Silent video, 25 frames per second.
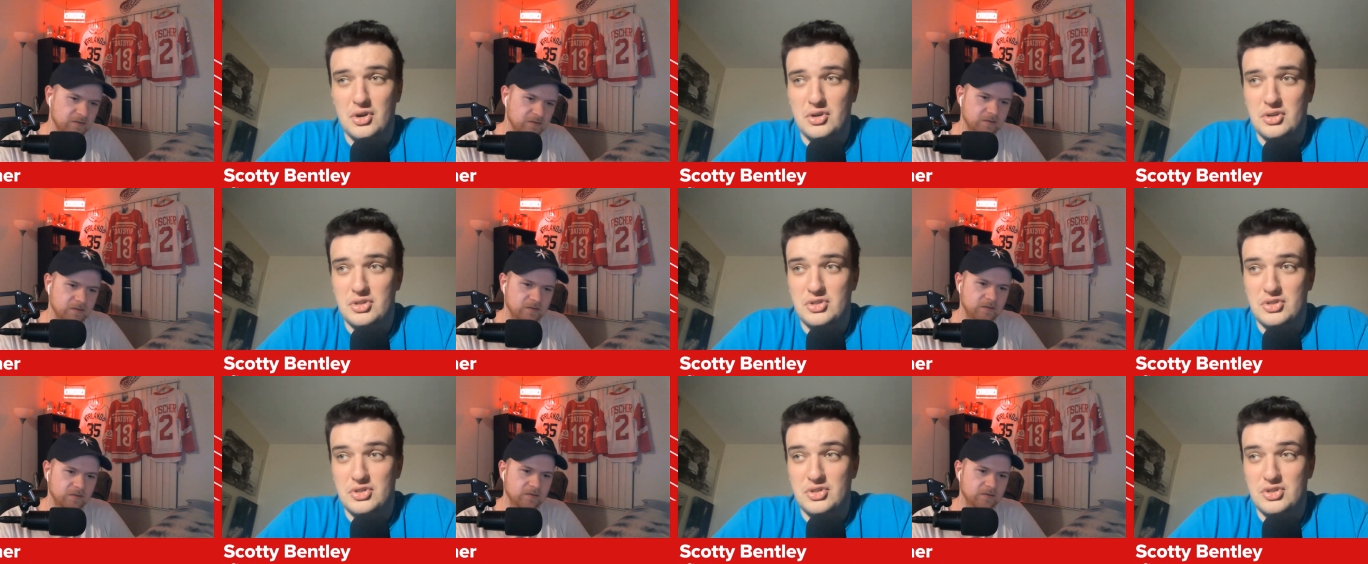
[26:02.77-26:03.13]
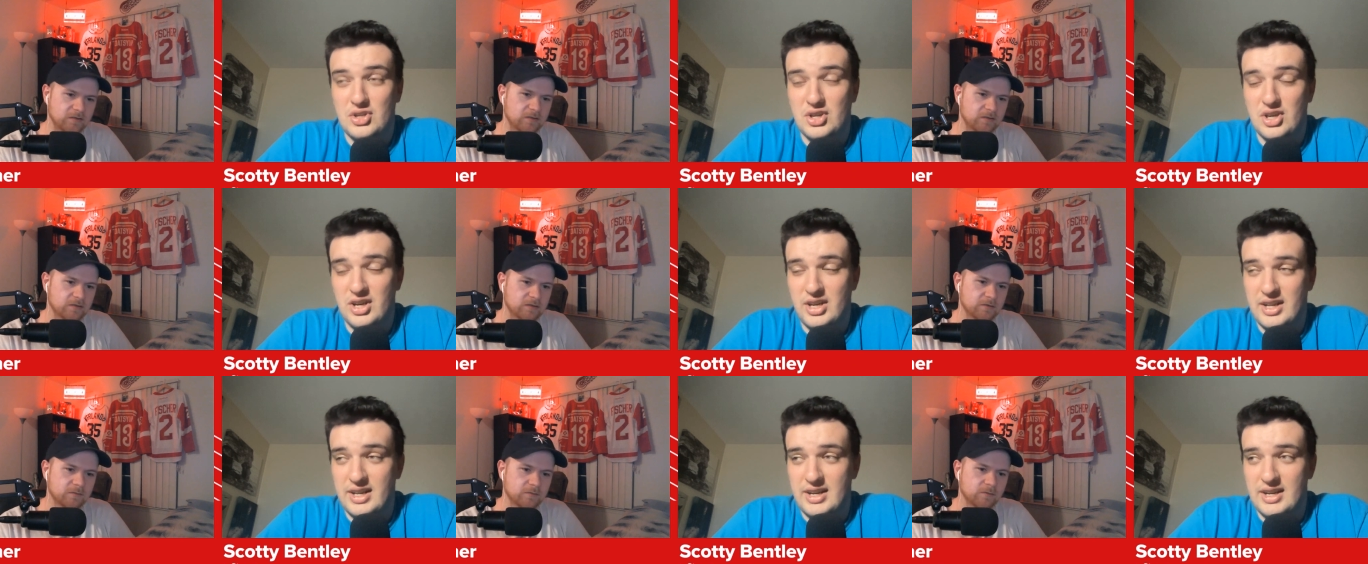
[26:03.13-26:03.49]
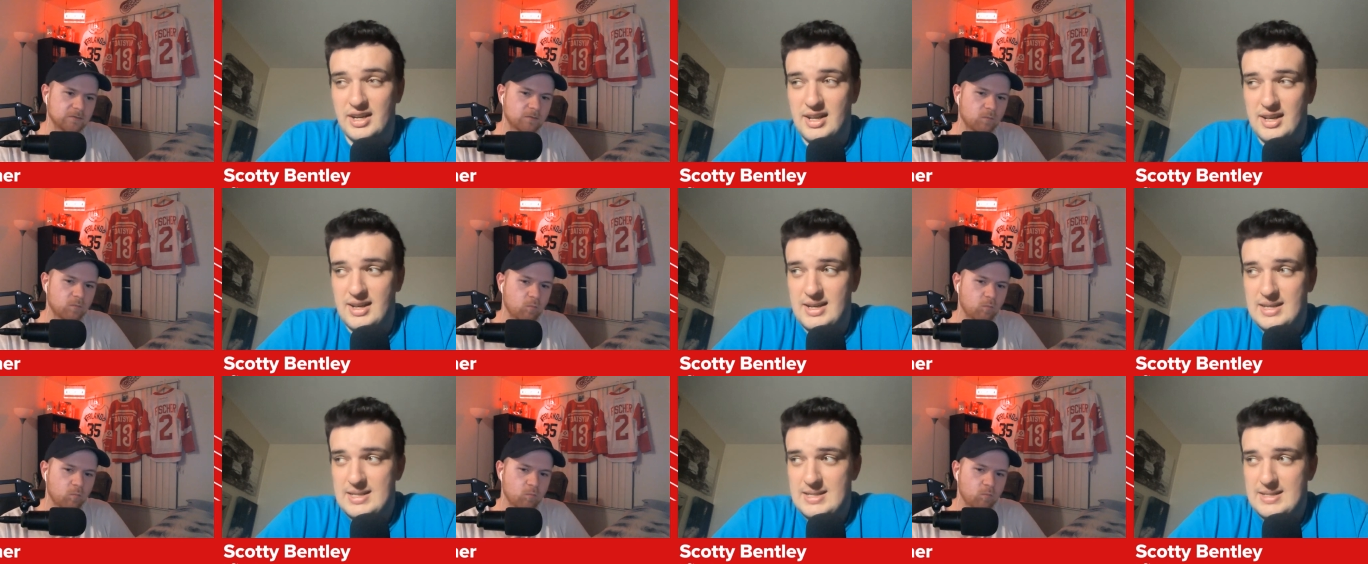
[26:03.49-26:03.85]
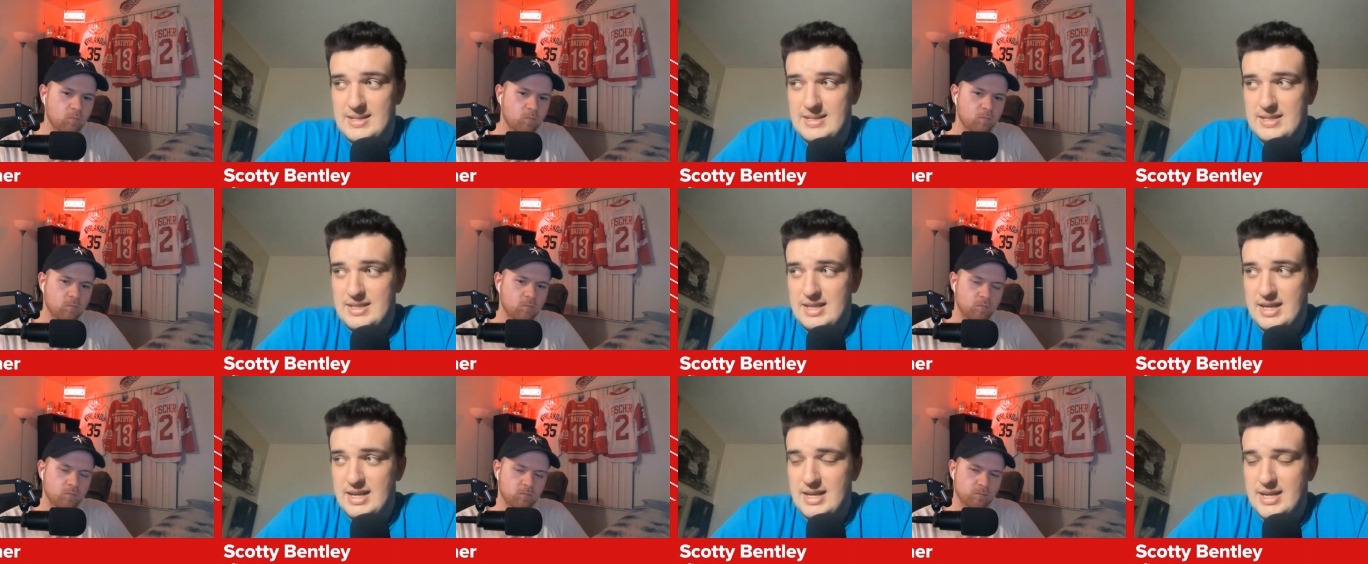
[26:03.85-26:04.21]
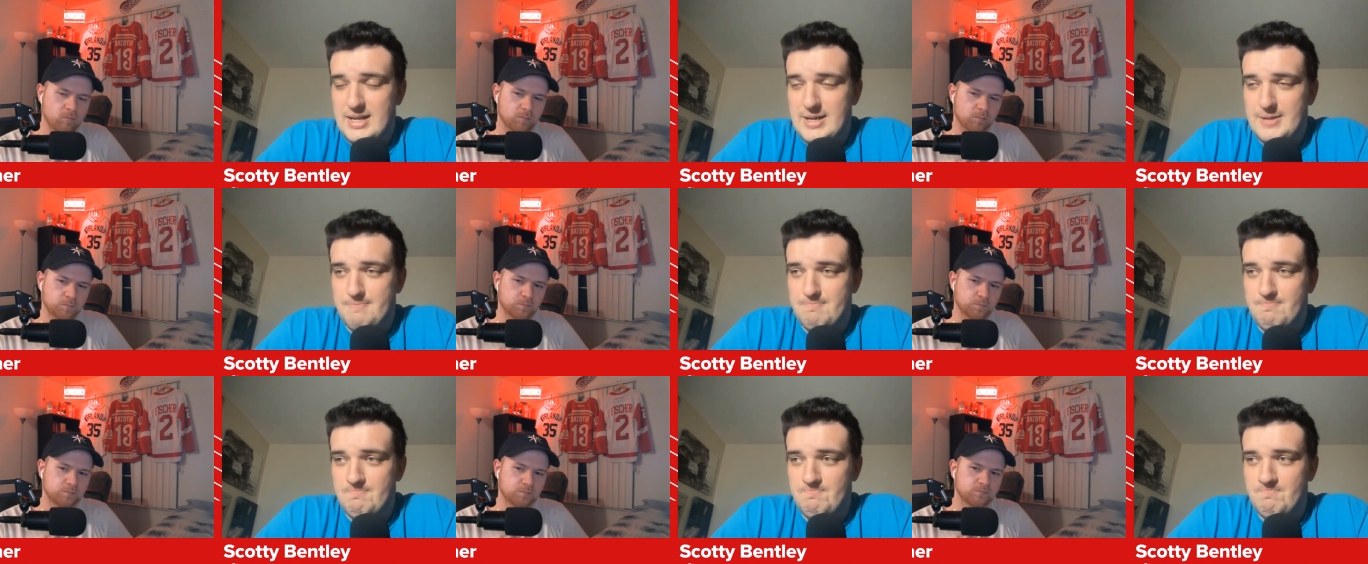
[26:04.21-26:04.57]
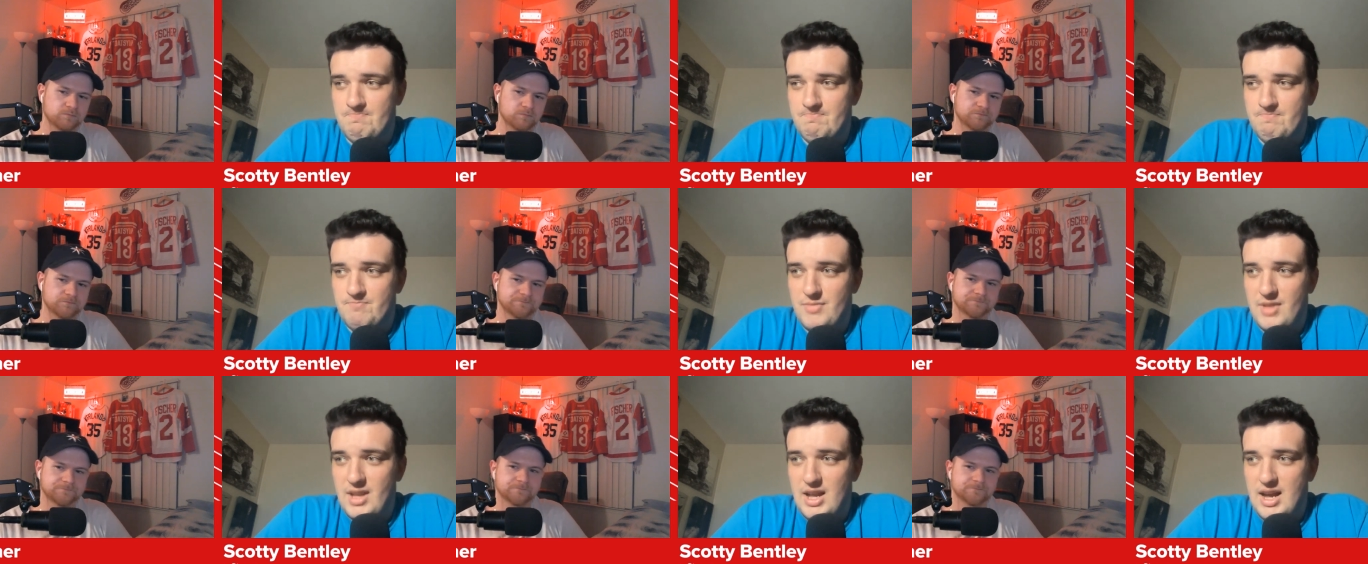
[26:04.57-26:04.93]
Speaker 1: already stood. And
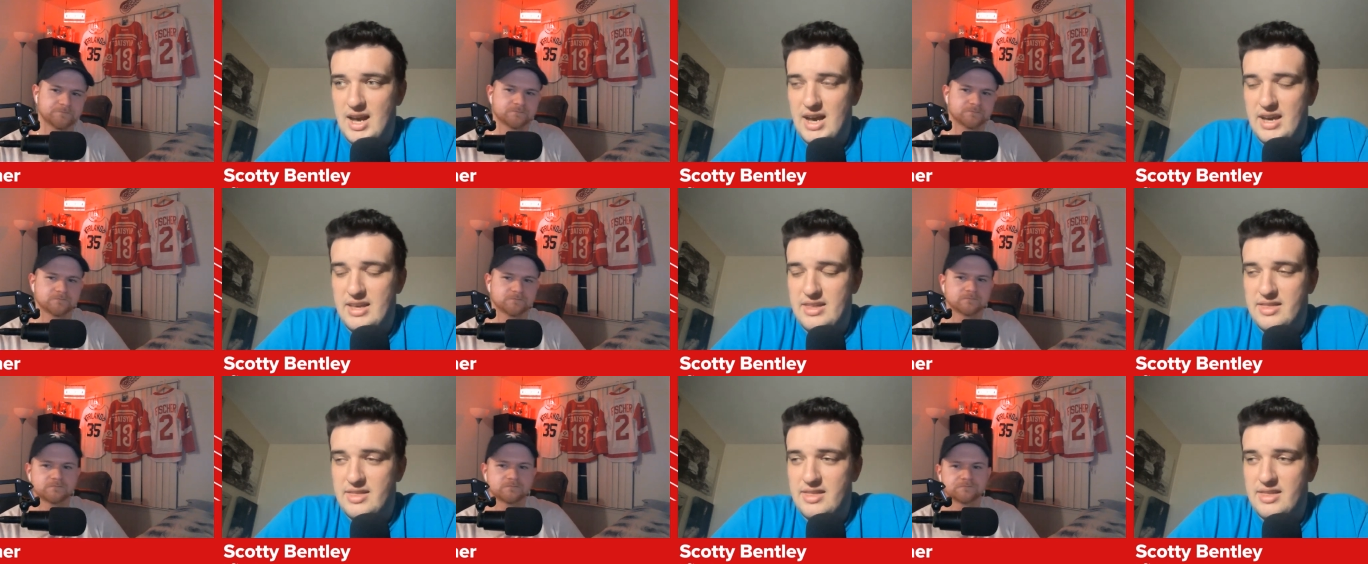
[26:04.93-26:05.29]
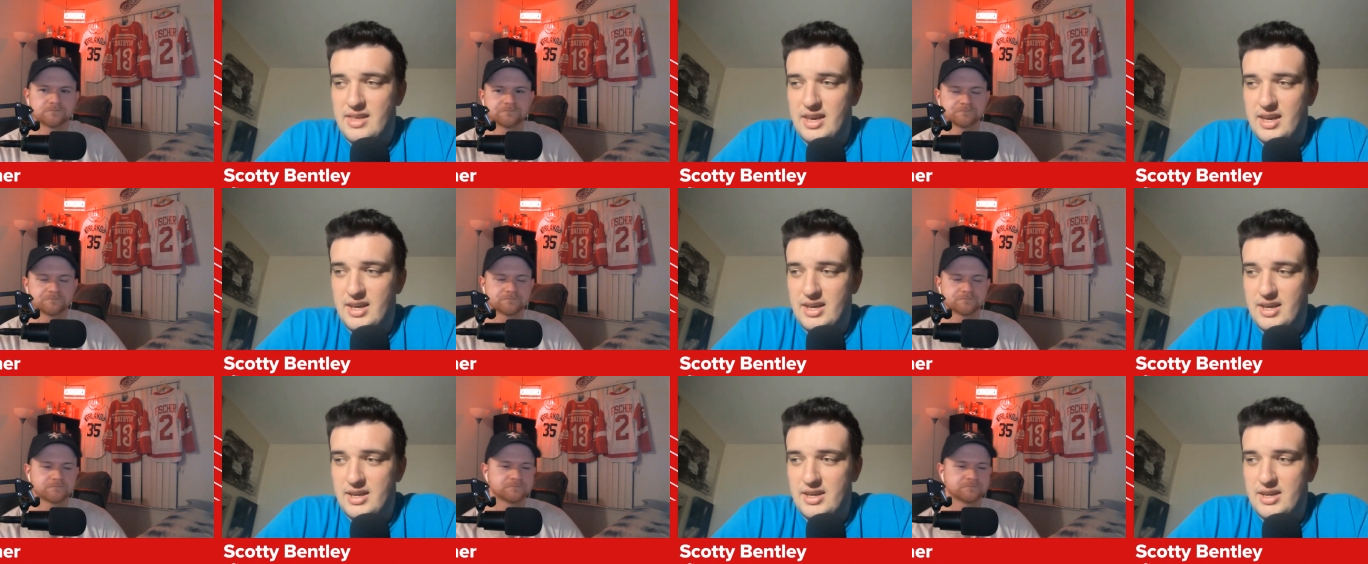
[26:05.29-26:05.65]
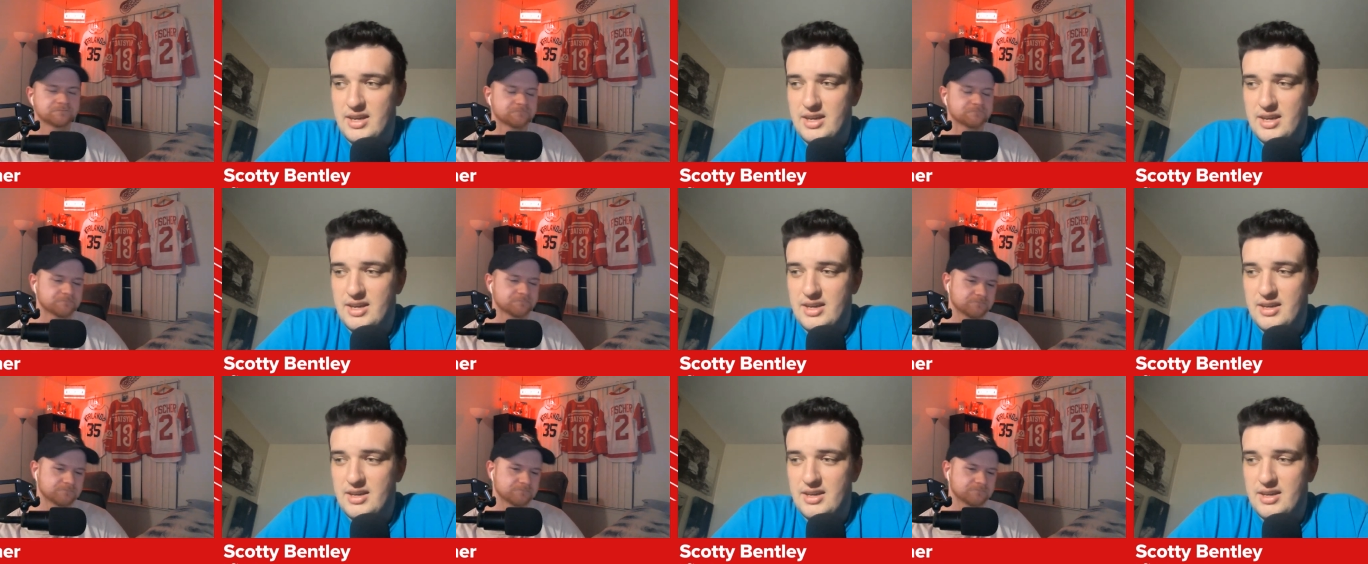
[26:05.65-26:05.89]
I think